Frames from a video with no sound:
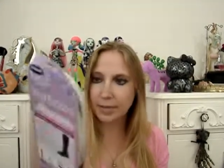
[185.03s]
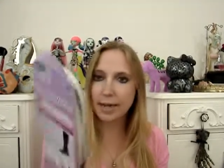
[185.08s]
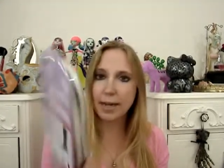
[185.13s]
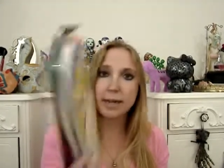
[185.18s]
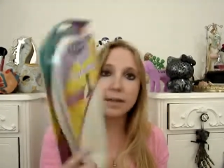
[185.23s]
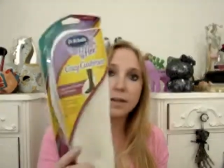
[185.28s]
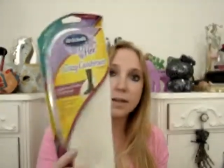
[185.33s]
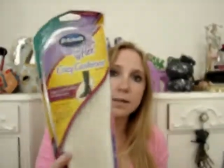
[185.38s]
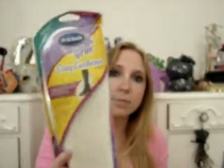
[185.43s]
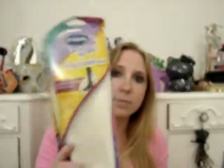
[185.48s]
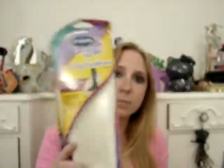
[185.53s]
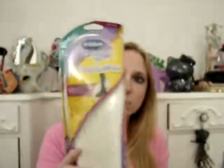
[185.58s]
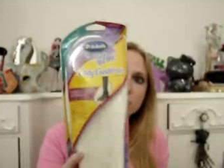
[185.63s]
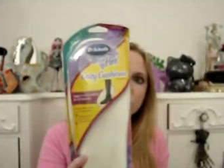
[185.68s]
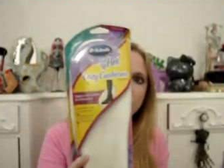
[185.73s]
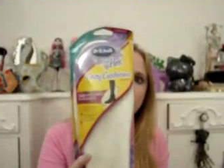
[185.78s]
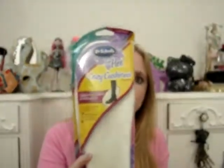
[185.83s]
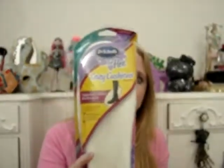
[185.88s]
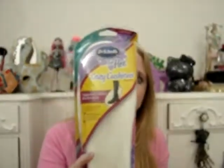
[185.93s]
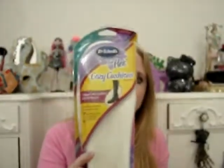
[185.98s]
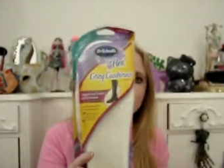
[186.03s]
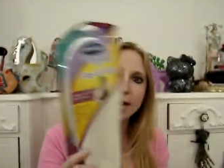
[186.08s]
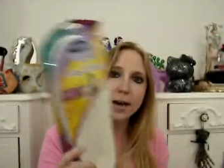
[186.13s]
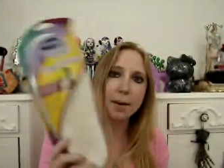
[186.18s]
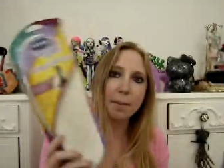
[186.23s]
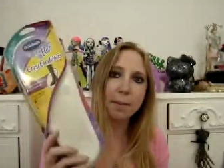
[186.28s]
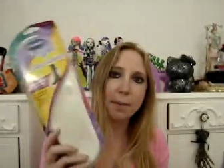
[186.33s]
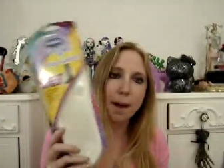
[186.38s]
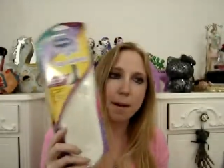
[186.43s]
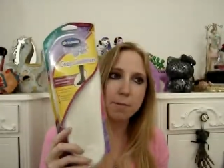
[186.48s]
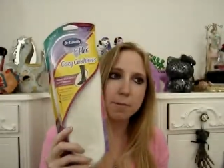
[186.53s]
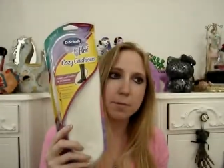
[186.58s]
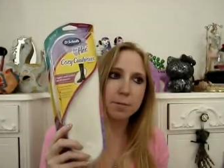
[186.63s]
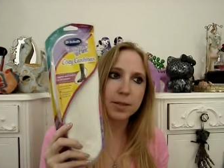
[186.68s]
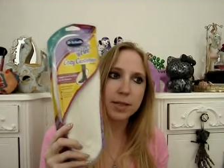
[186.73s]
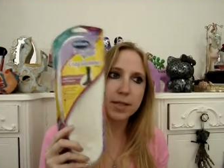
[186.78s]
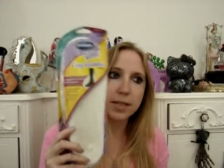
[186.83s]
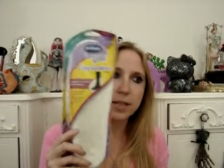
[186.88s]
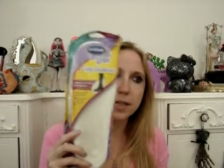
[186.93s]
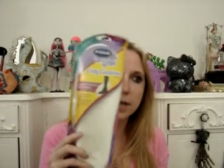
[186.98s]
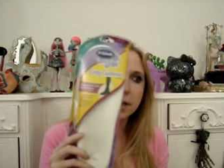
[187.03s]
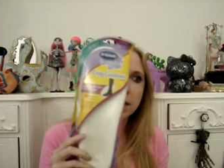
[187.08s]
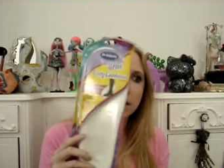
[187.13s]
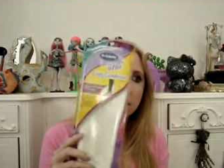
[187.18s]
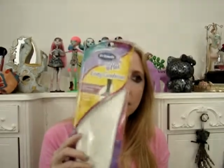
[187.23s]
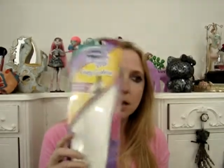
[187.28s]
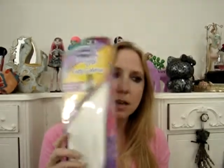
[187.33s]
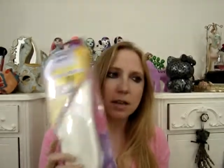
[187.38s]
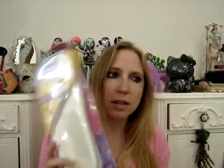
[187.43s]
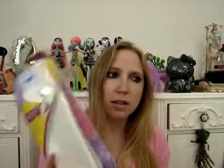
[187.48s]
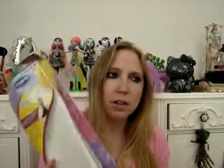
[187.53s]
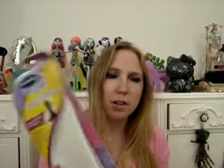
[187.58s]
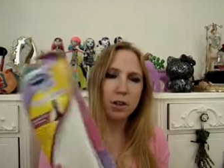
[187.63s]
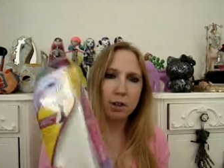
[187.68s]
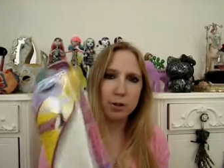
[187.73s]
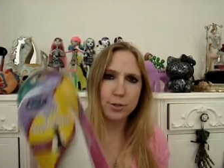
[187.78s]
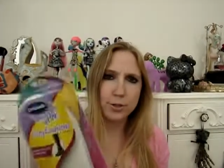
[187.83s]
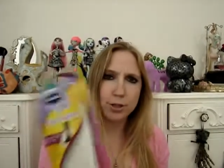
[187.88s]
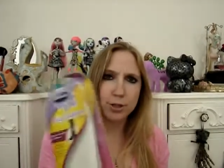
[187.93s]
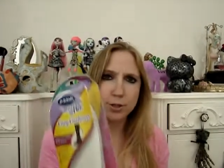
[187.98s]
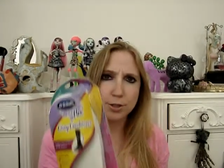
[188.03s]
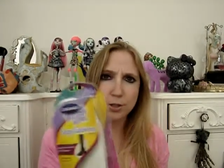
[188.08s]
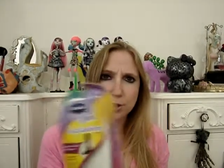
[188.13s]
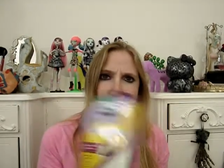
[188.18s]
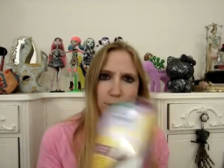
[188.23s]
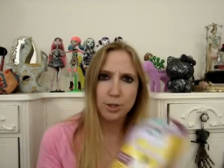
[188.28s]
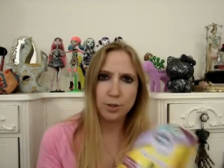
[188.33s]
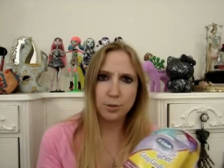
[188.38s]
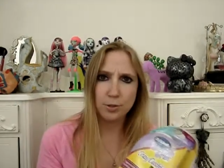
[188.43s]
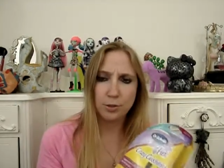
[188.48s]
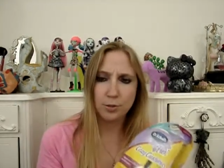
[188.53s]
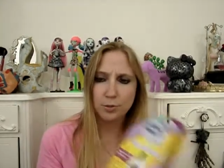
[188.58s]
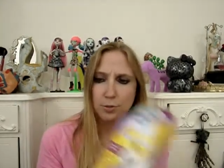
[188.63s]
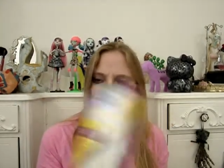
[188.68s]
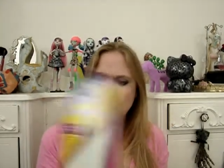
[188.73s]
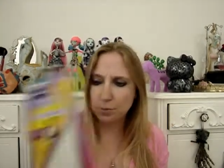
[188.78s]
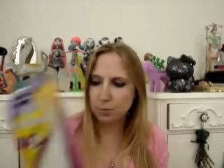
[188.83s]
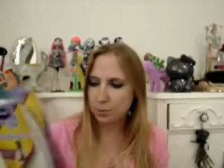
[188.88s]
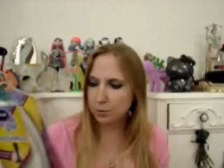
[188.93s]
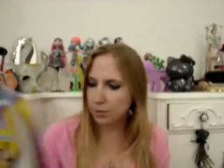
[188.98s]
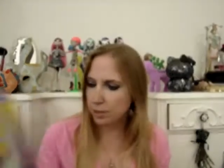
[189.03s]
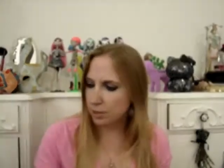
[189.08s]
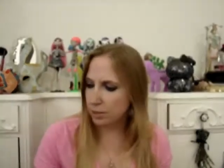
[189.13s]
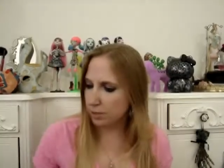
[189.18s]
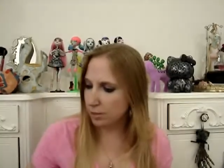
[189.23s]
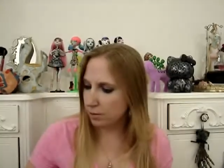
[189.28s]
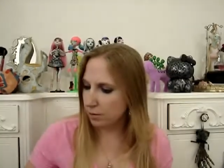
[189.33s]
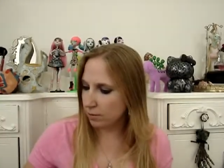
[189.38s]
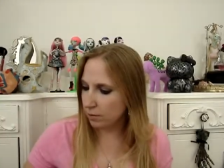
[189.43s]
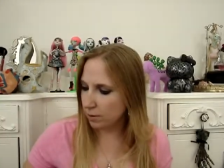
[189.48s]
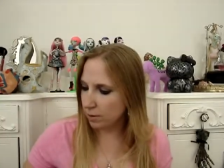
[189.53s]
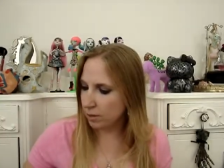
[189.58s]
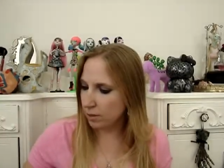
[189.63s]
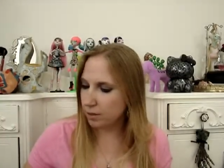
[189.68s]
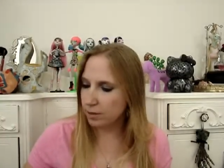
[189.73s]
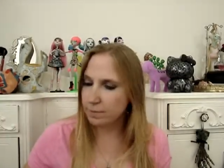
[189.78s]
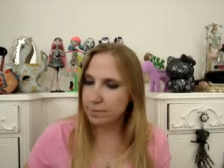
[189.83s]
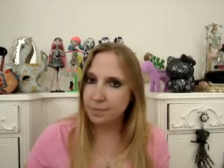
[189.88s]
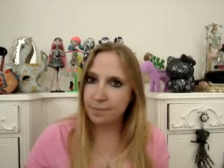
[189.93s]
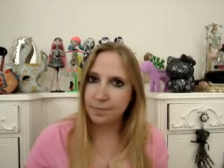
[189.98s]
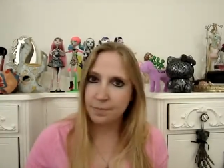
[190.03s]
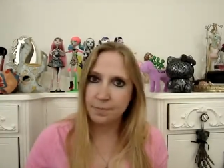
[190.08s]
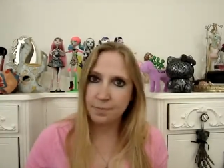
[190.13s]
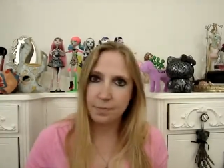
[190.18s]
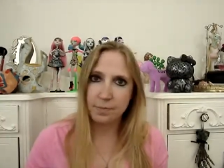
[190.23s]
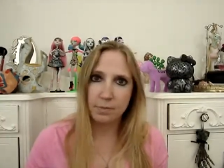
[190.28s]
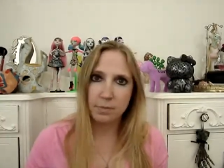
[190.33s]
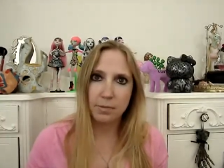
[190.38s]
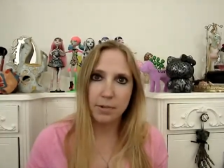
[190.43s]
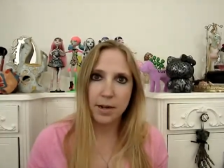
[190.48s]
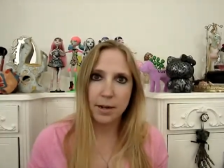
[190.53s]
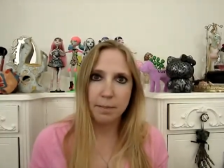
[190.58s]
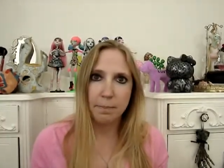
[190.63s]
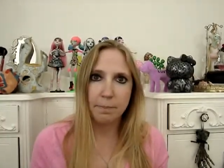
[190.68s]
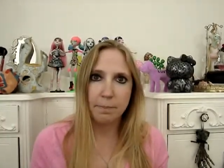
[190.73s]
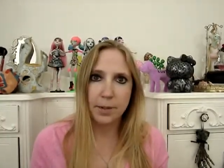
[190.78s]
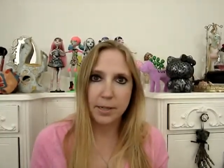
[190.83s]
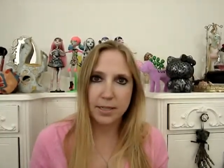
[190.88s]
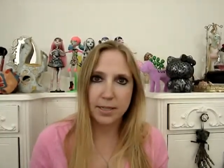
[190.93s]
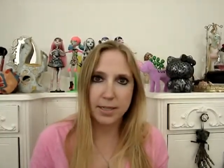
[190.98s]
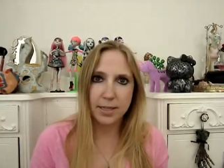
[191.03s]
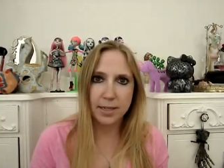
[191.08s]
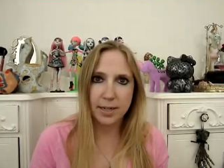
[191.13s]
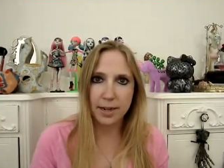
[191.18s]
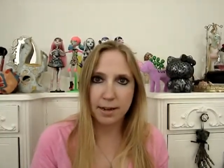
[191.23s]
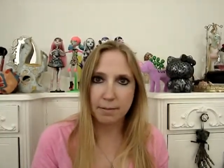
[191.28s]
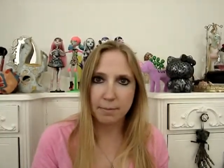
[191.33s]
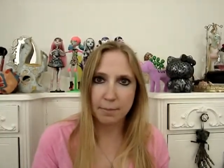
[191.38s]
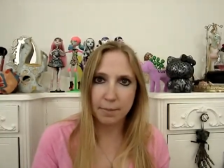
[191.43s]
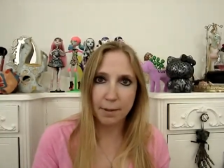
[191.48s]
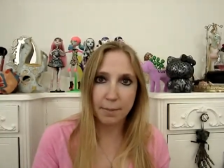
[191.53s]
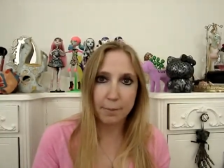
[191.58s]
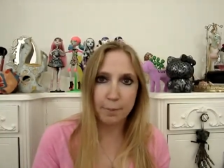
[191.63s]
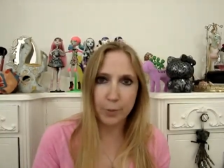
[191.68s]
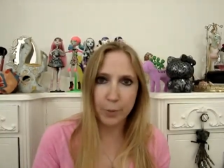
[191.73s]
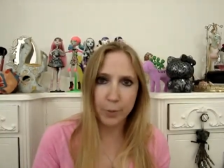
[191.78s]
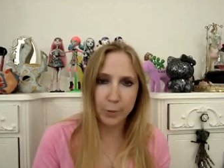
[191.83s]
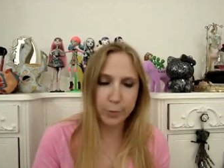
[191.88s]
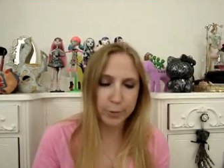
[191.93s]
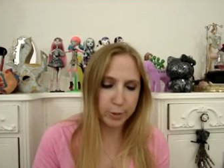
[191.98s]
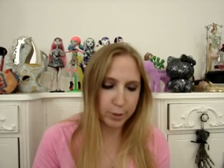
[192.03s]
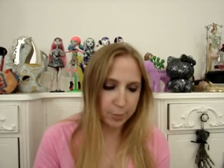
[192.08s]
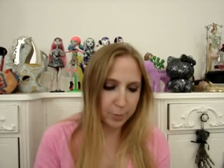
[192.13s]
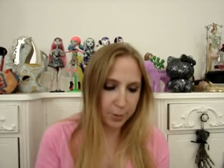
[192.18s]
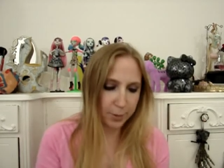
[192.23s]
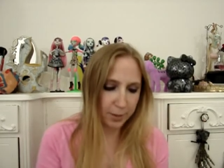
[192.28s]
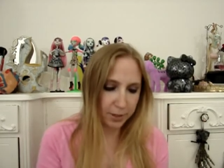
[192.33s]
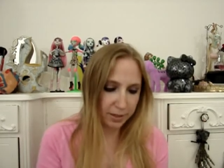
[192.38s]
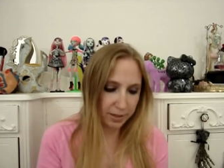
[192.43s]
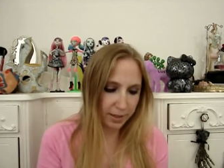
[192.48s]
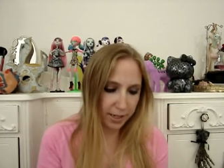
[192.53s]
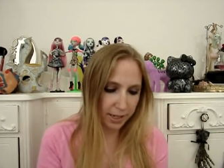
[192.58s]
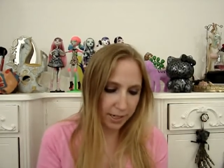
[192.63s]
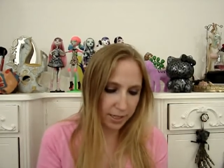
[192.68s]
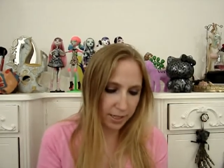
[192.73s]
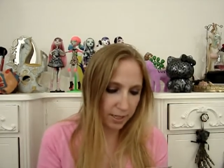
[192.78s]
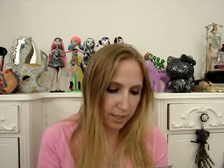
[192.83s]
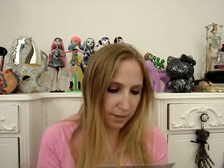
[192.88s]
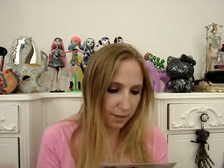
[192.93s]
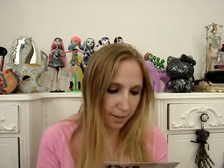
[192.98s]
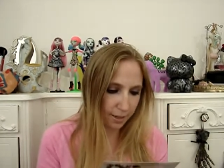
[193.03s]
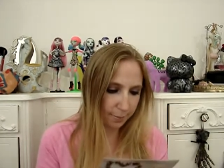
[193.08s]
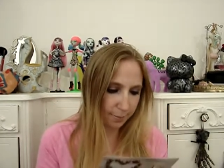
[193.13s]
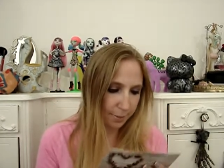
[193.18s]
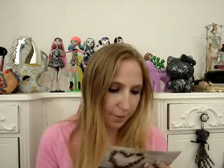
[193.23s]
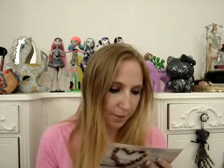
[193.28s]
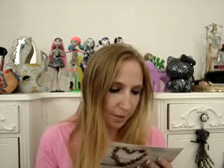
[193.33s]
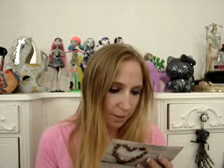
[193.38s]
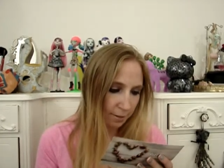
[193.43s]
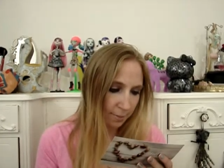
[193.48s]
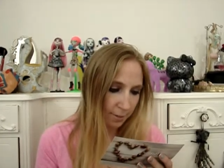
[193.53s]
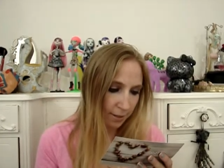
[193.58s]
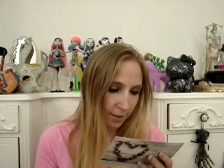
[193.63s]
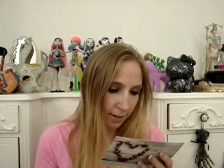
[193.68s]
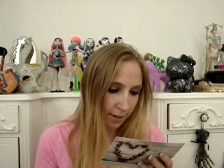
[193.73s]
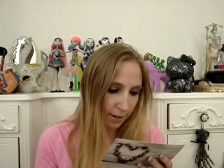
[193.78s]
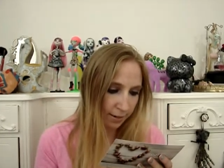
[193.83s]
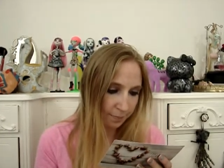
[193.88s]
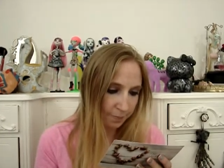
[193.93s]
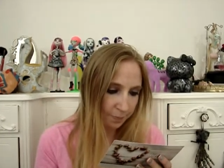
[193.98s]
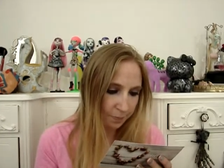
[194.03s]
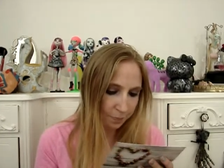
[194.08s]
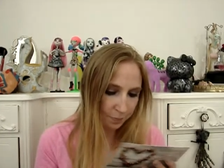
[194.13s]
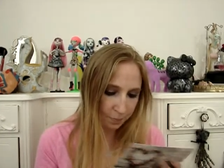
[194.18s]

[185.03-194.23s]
yeah, I will try these out probably closer to, you know, um, when I'm busting out my boots more or less so I can put them in there.